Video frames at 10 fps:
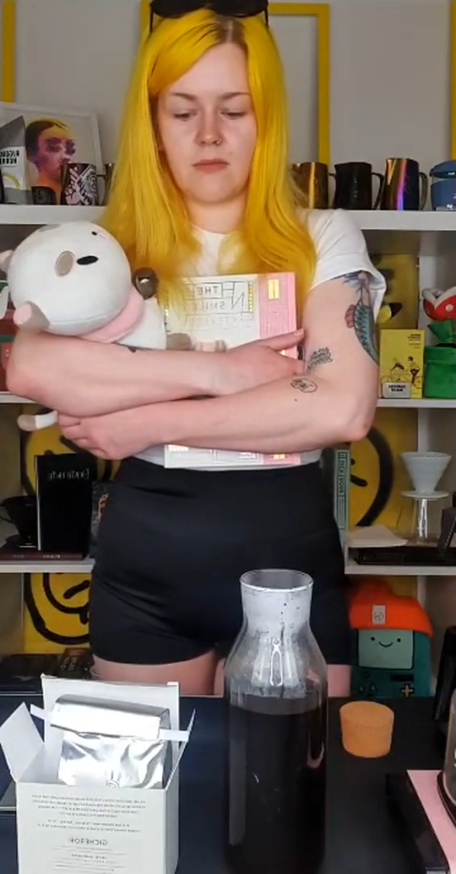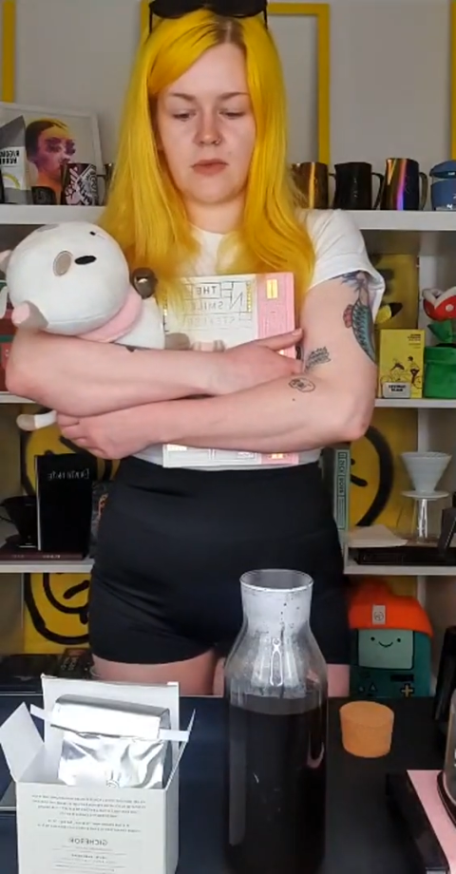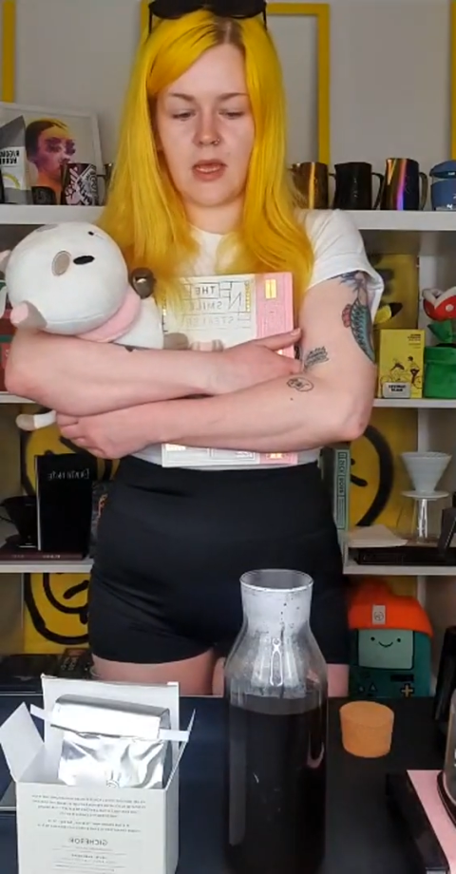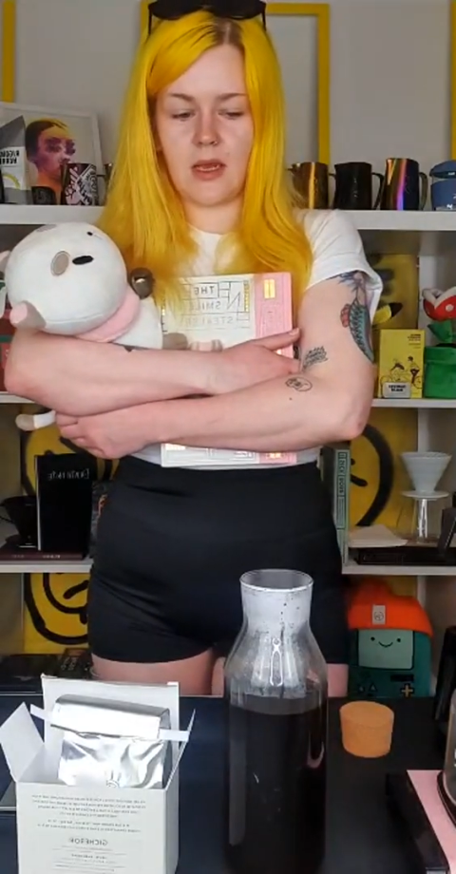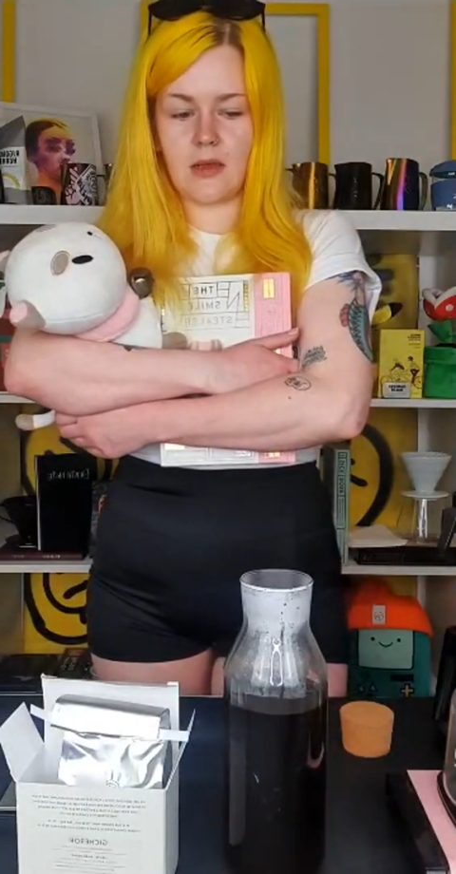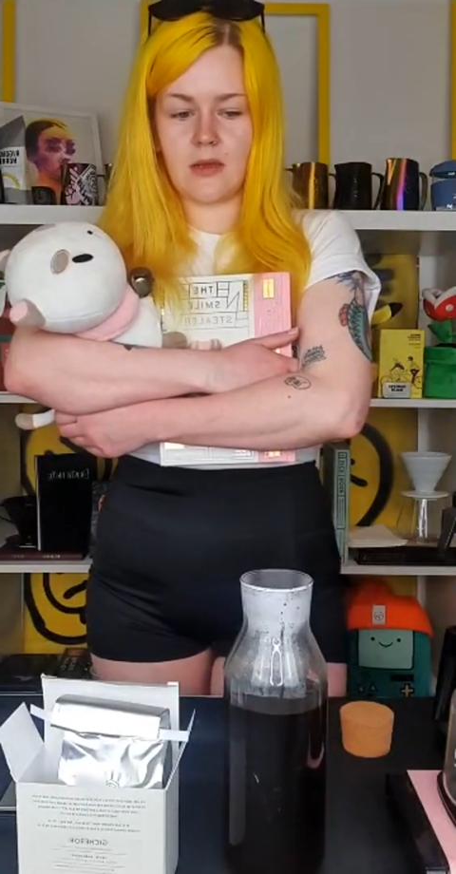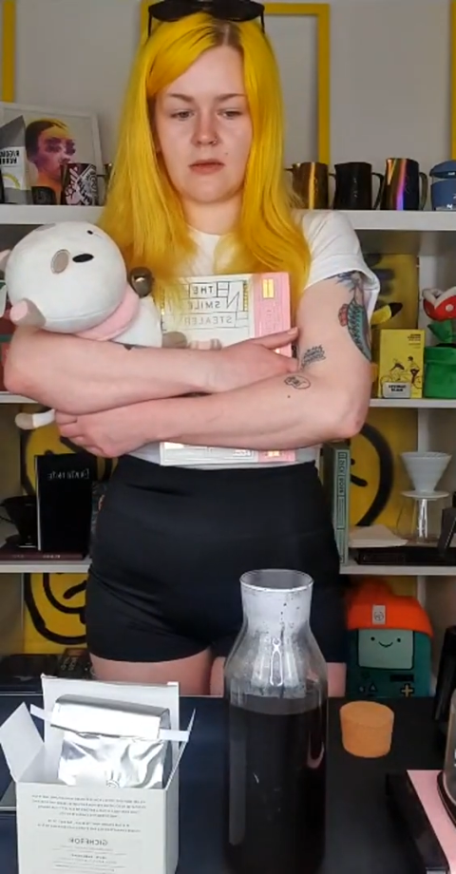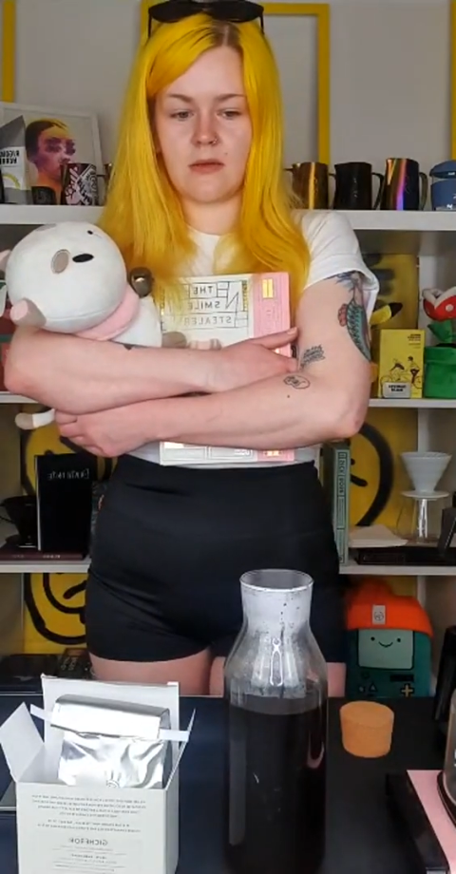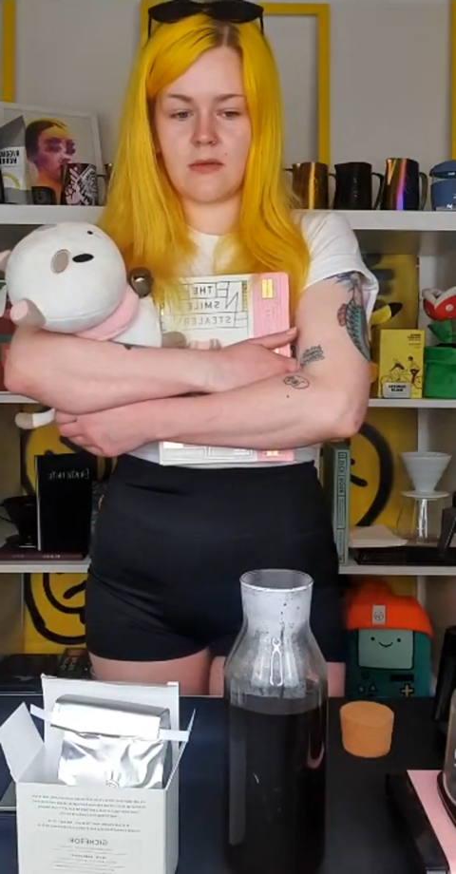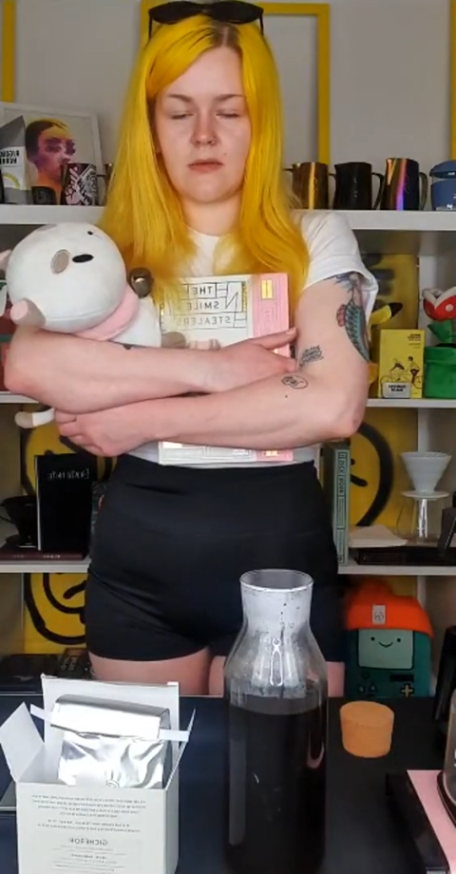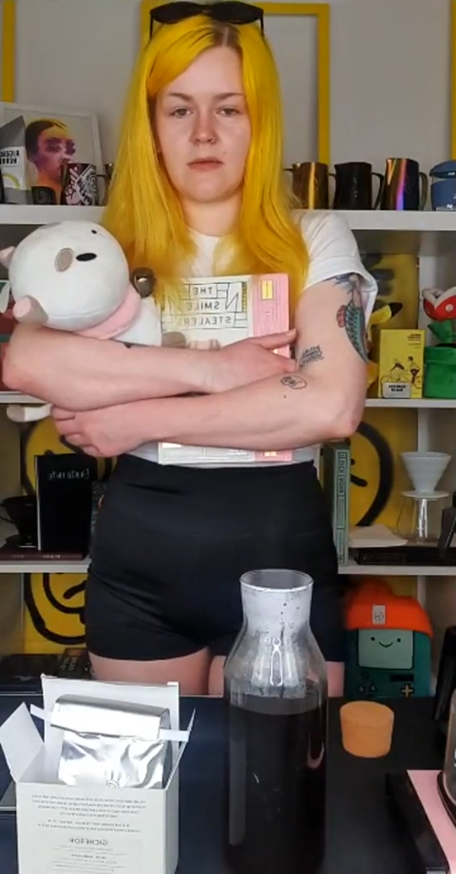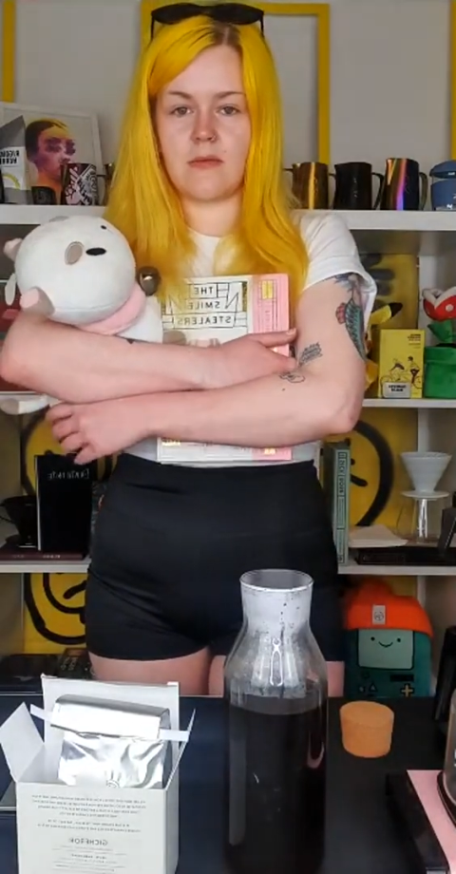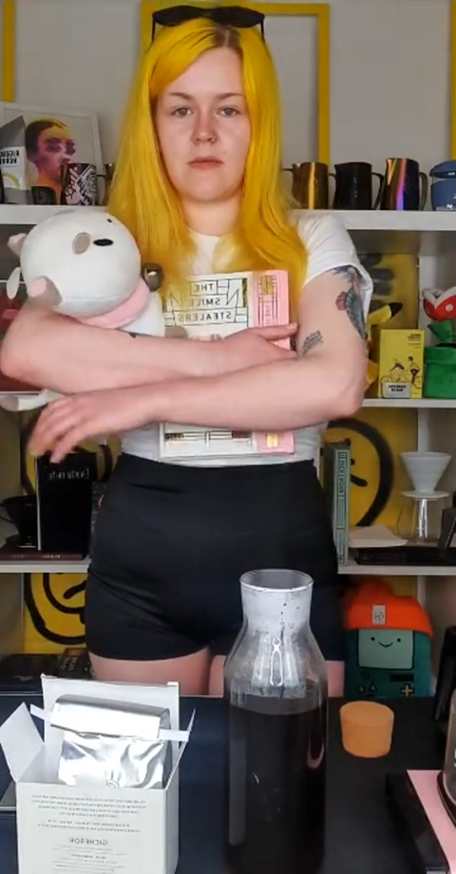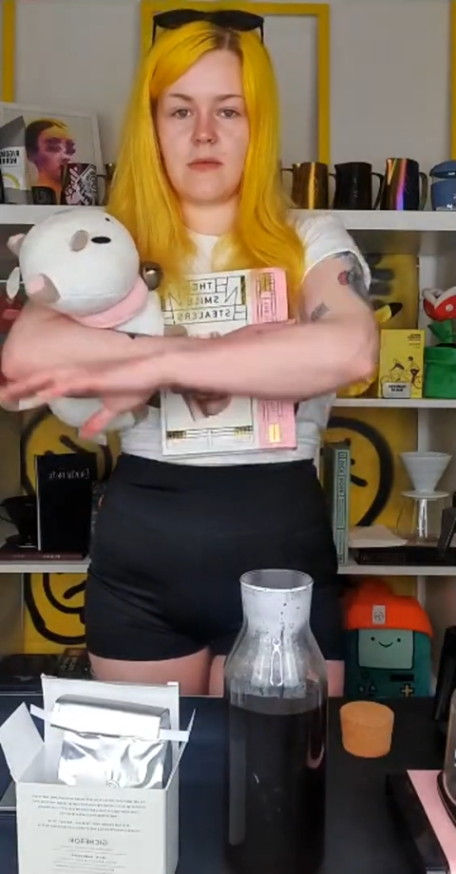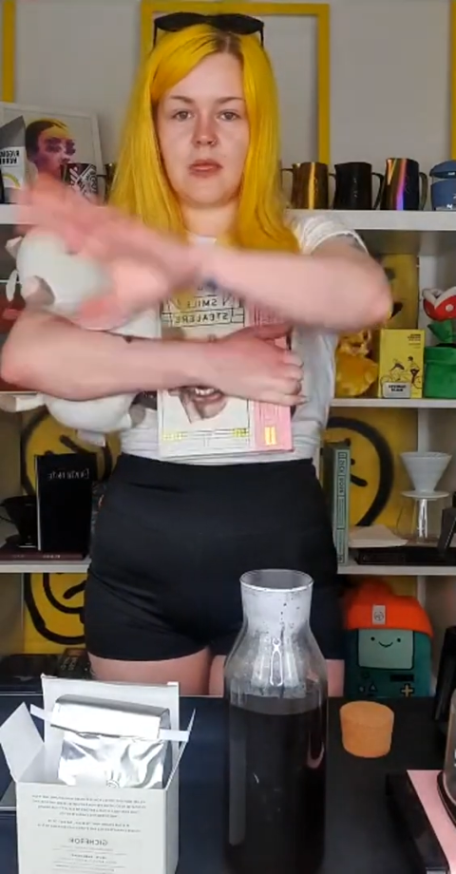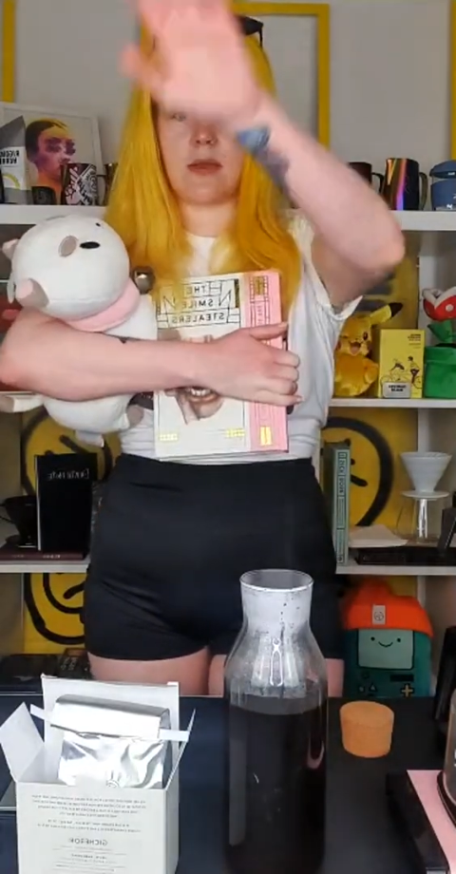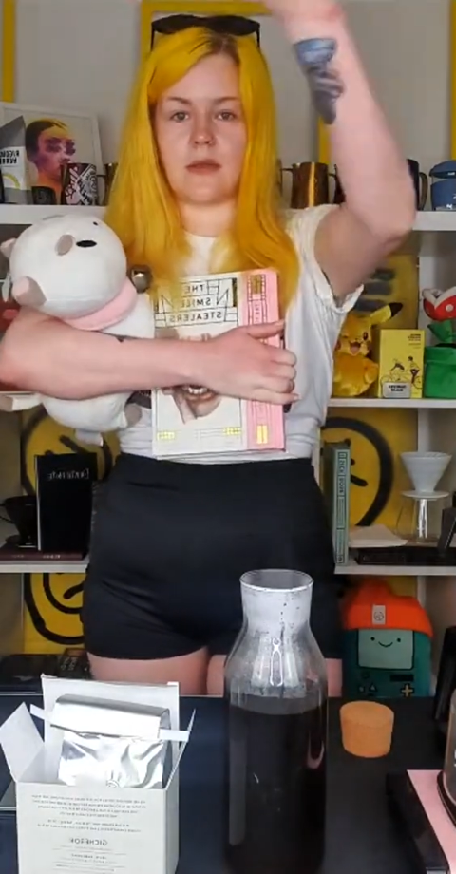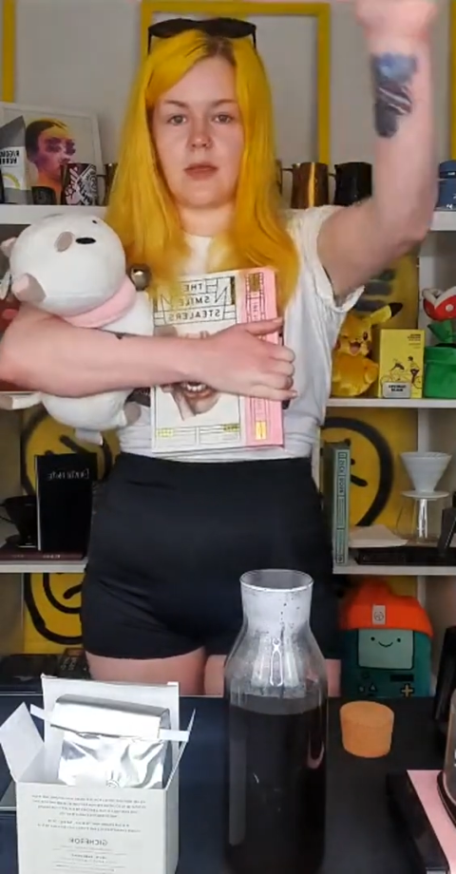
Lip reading: like the